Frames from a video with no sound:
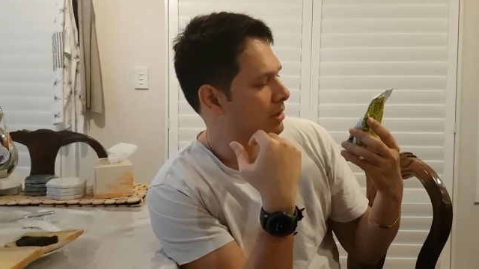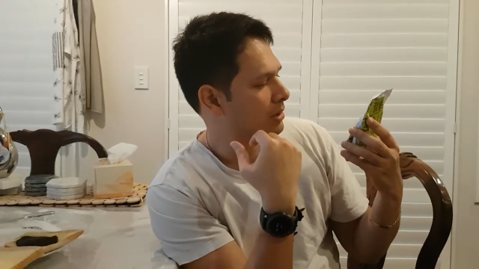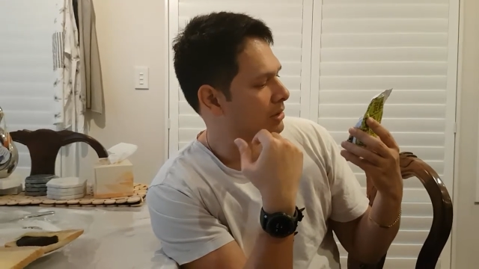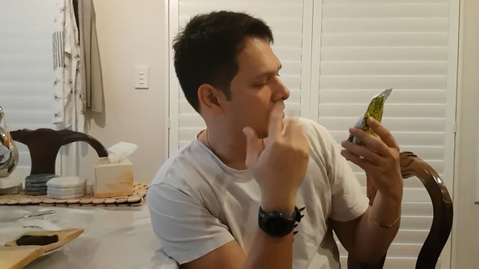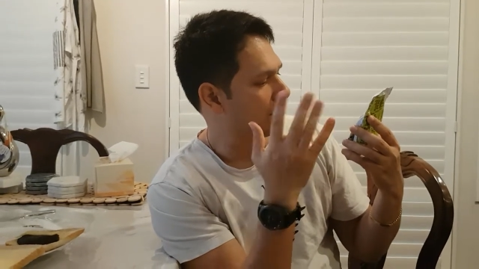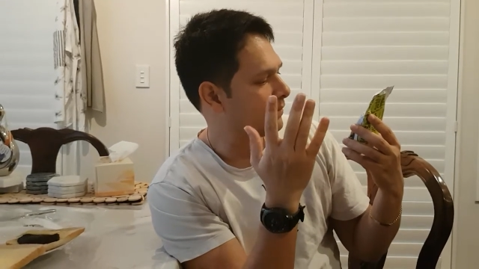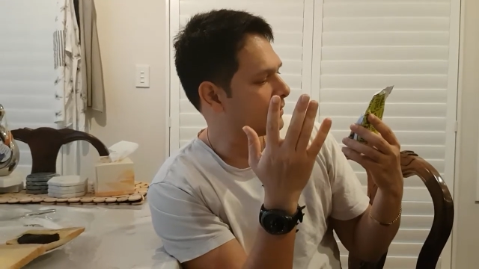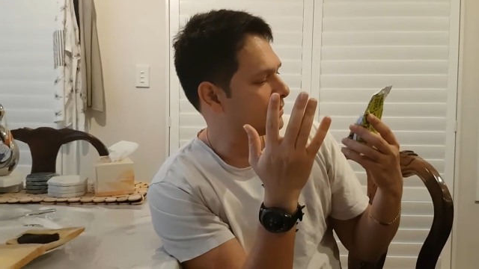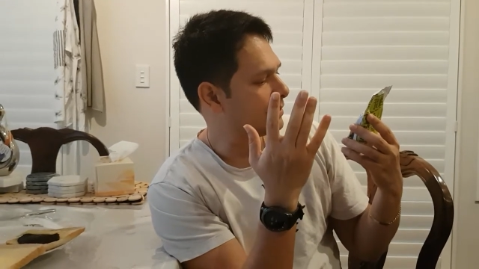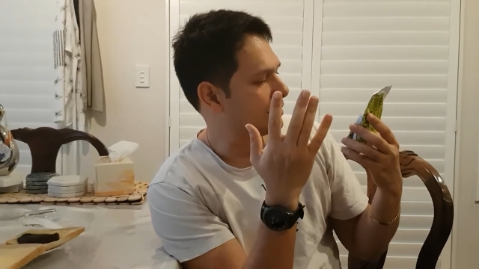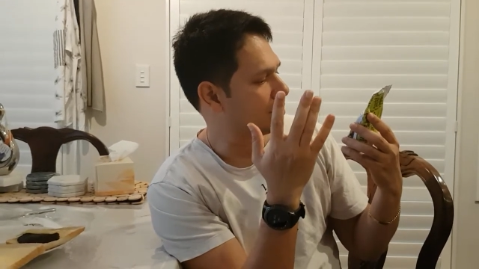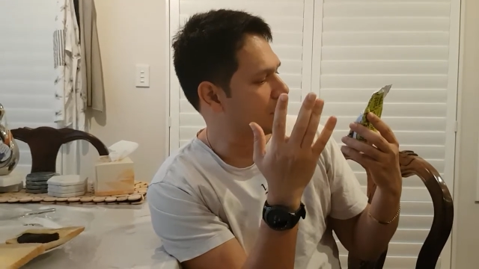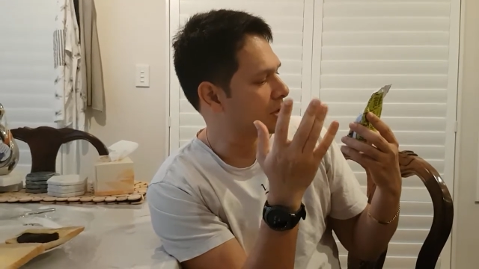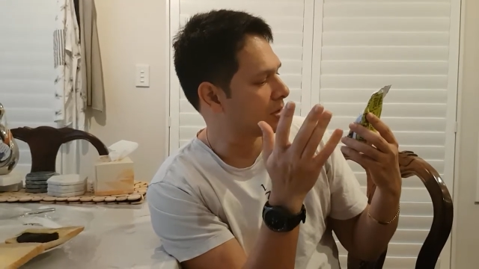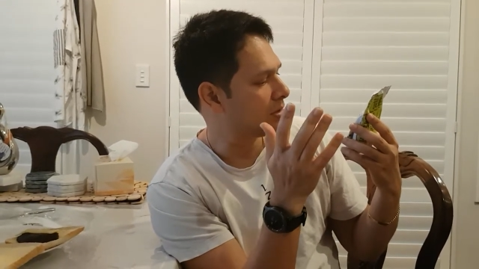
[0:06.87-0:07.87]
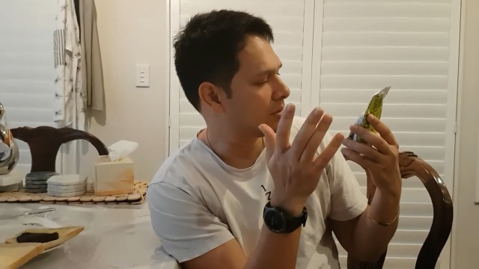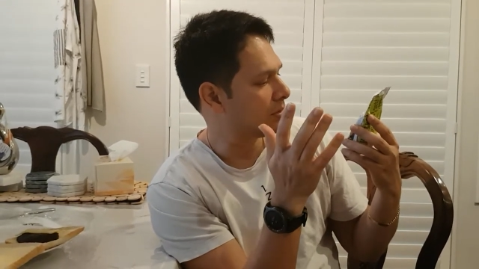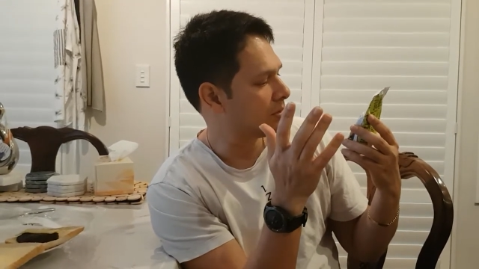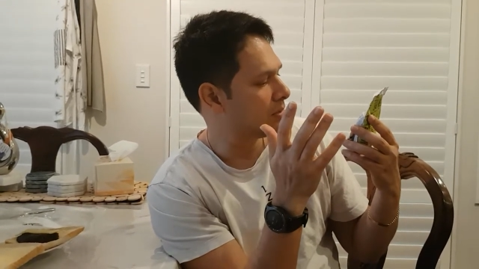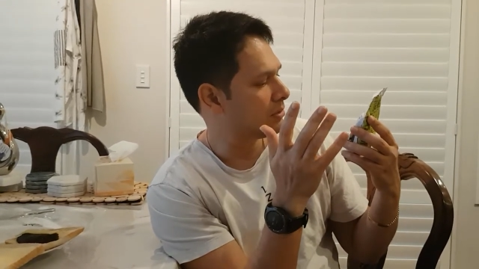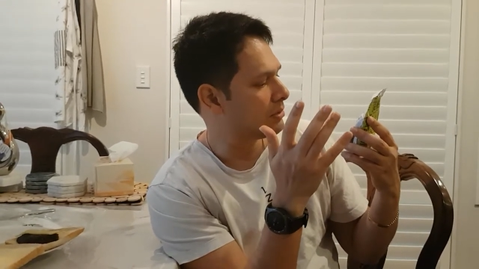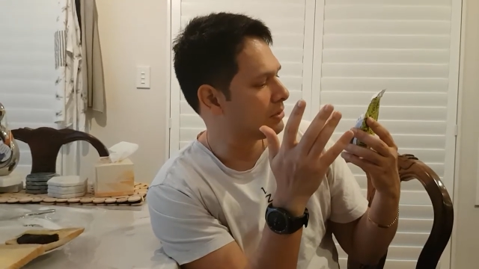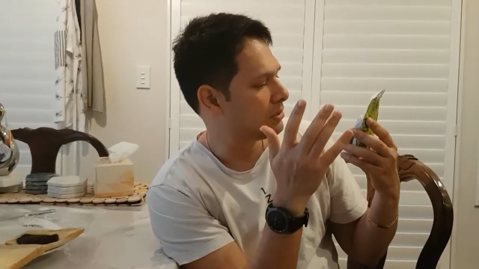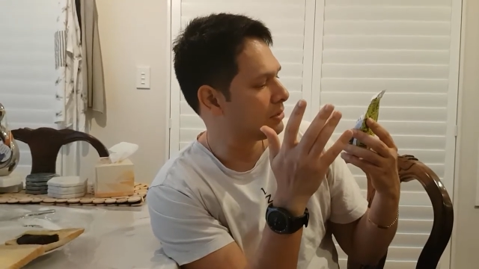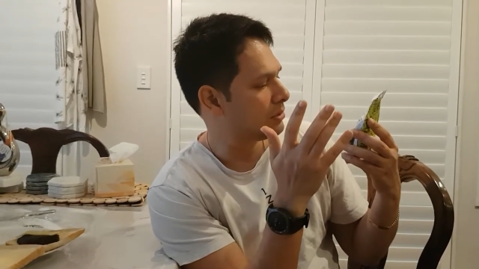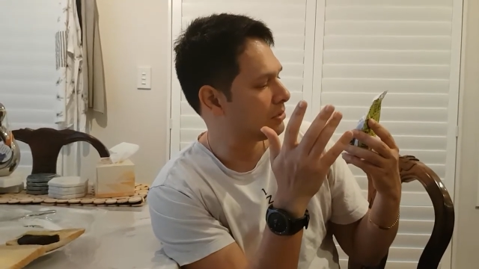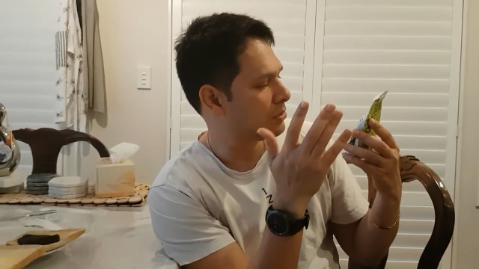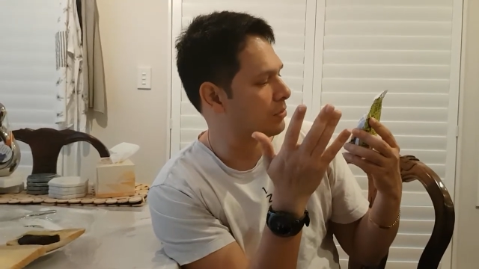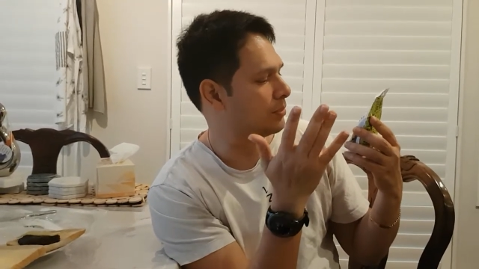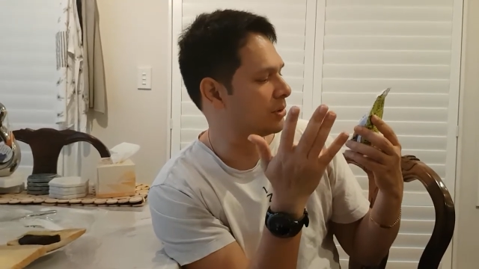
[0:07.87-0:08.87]
Serving suggestions,
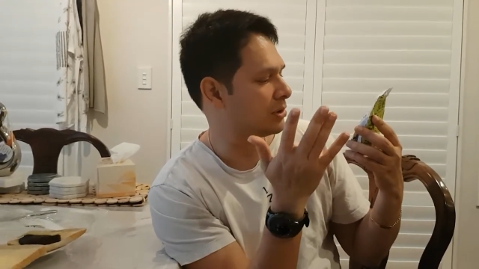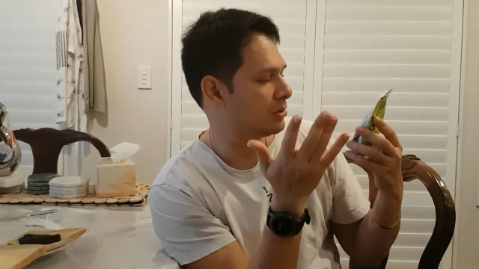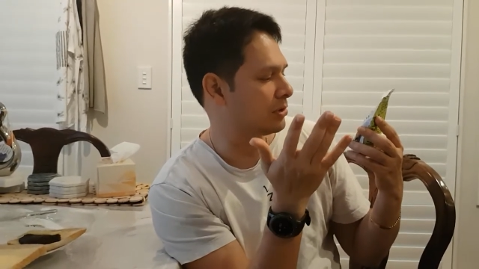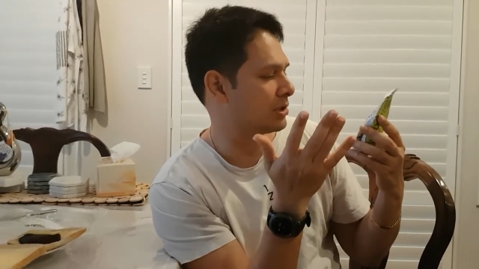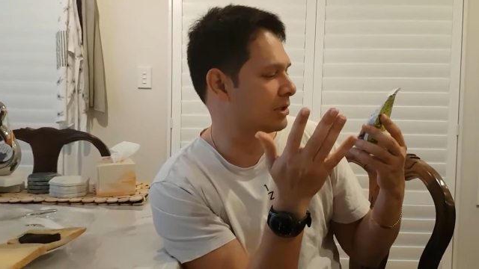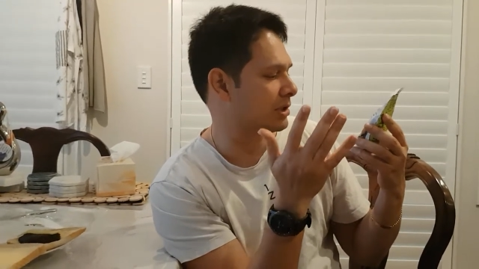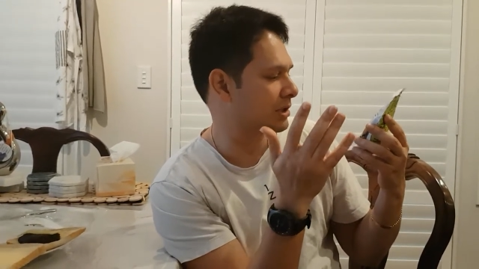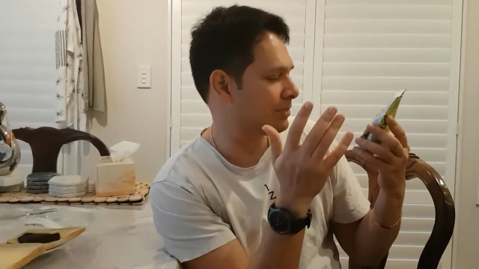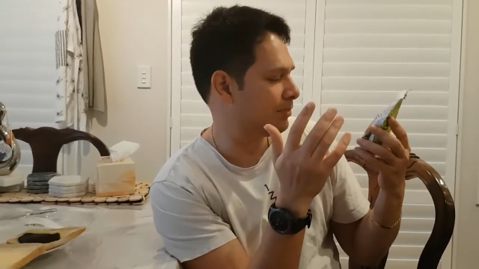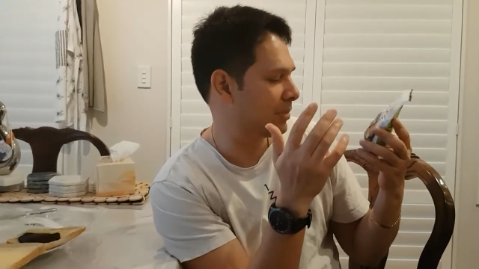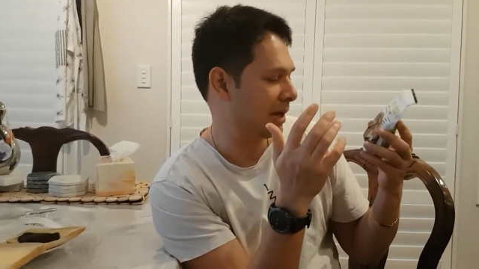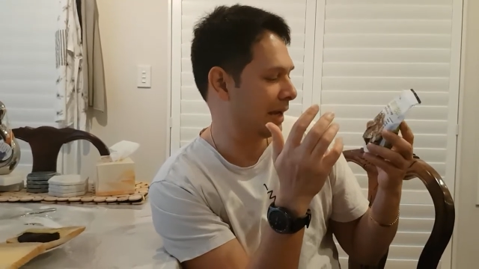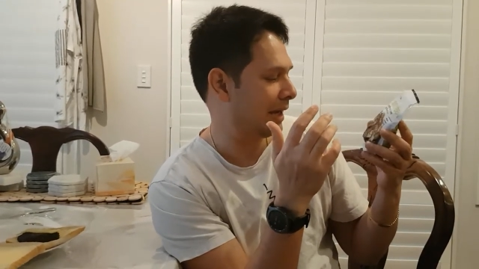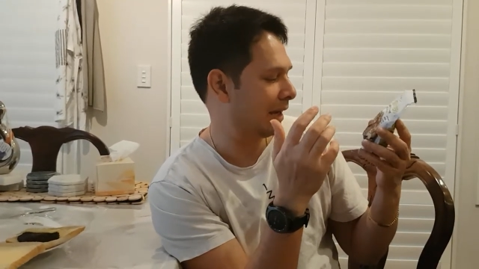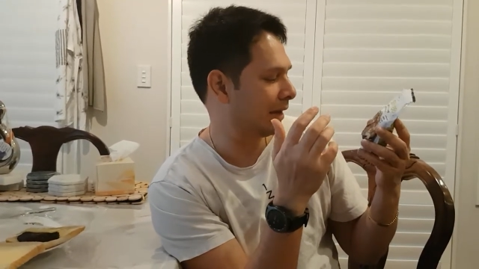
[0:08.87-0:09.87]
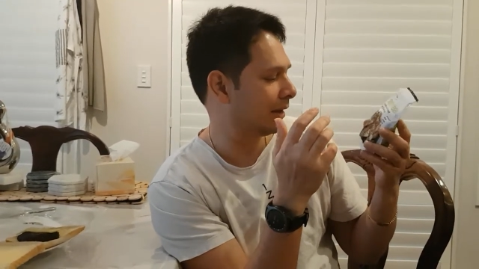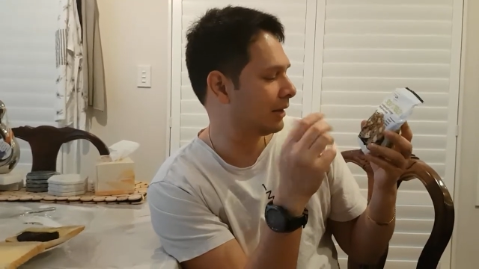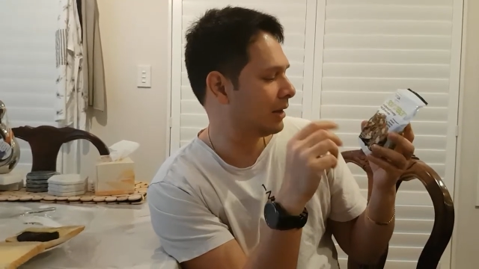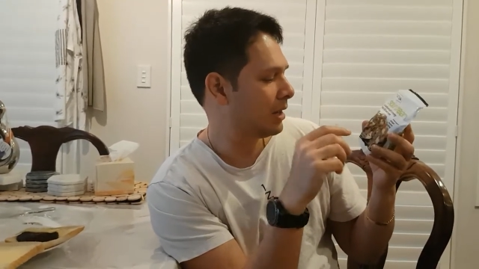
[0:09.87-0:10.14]
soup, sauces, baking.